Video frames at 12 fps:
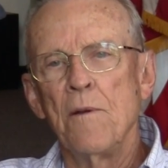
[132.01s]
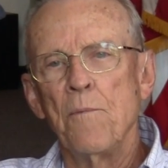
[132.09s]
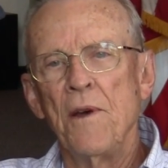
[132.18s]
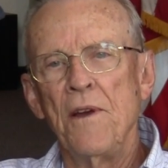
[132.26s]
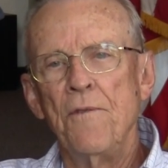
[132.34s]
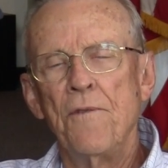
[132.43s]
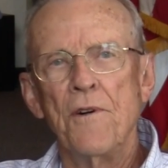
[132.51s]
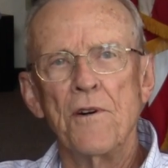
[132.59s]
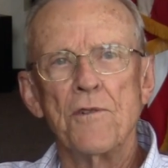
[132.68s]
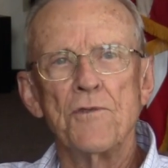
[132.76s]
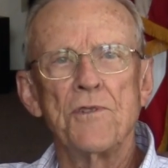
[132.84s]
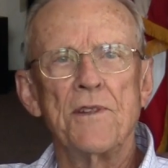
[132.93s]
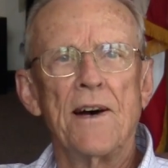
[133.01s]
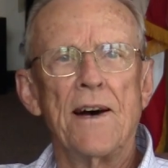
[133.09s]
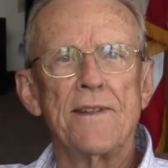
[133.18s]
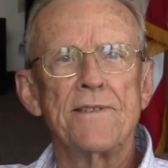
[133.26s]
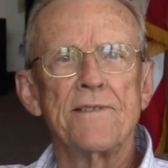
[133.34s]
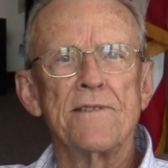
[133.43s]
made
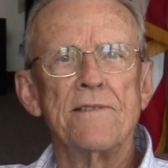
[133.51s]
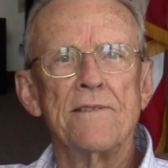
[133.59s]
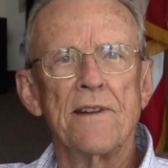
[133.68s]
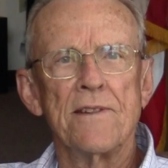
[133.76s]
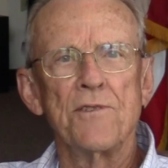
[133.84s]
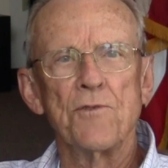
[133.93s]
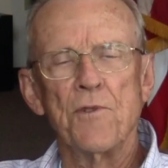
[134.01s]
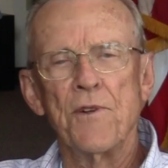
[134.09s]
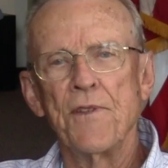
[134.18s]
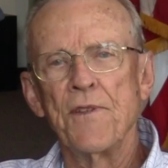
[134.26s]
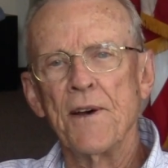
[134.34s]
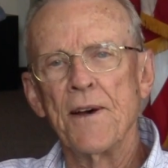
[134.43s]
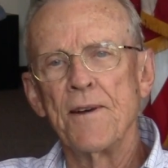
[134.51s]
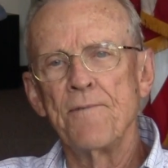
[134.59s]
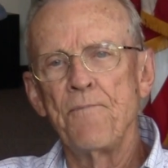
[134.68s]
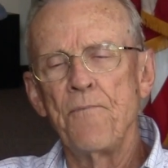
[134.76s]
photostats, that sort of thing.